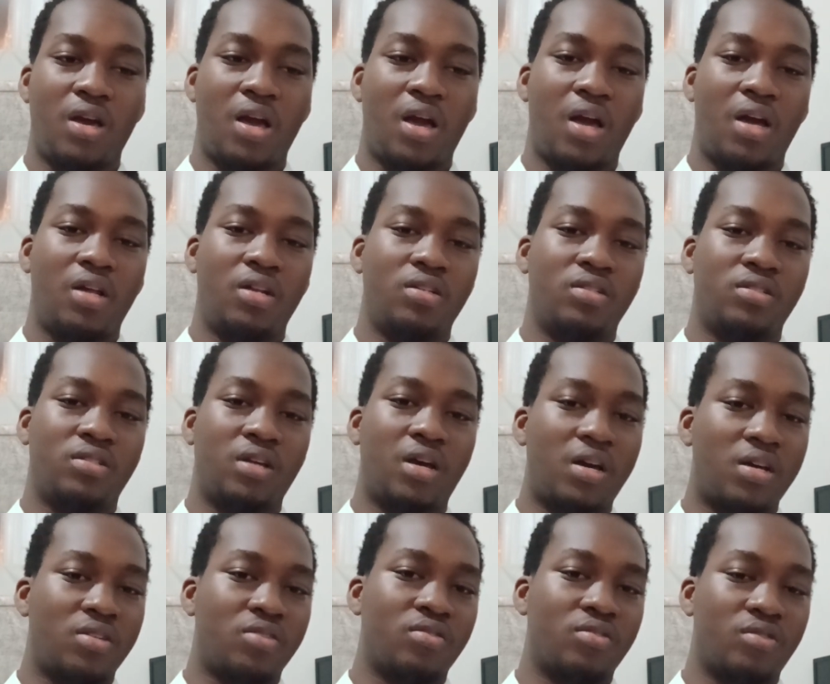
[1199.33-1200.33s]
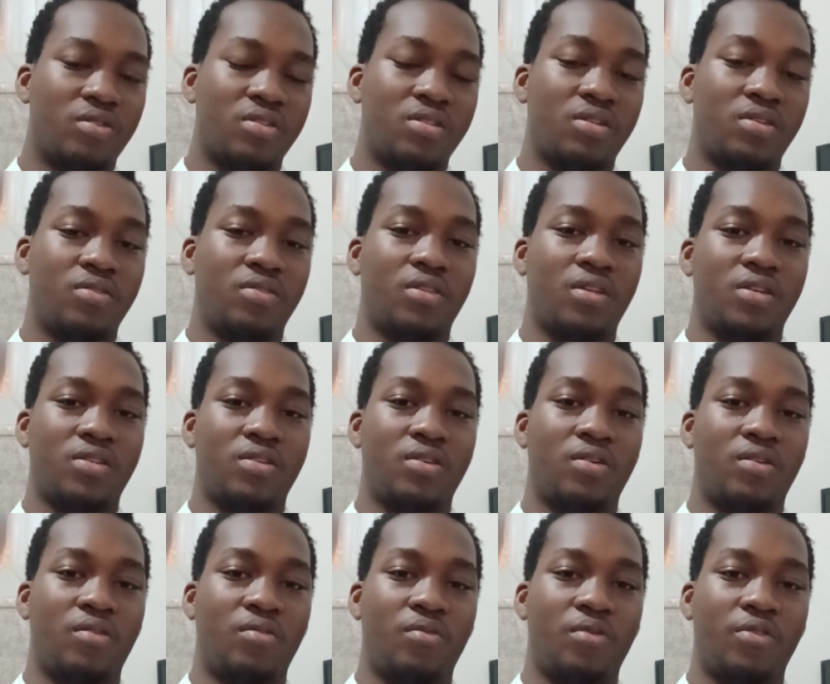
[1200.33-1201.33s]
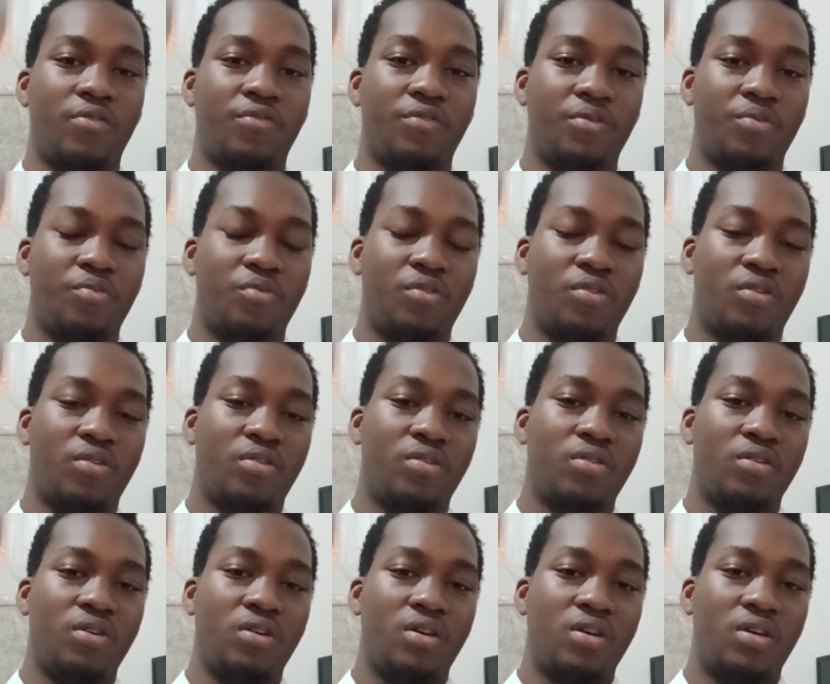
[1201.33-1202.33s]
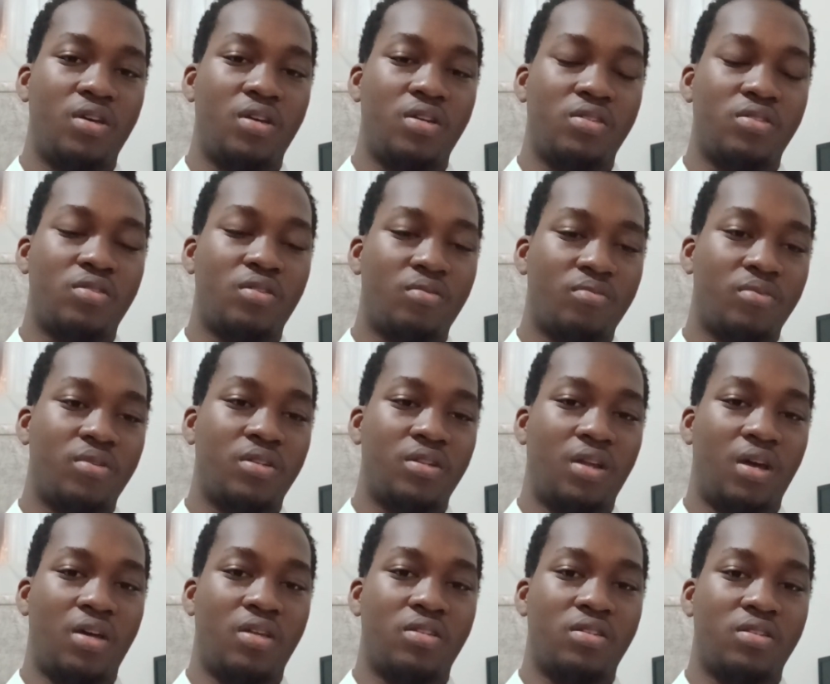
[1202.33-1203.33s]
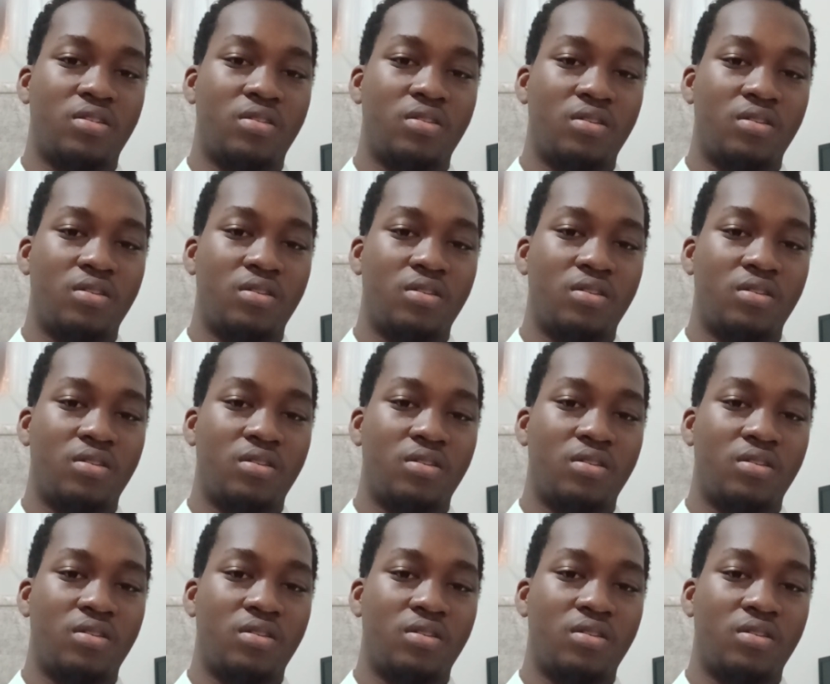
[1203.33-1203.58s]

And ISO 27001 framework is something that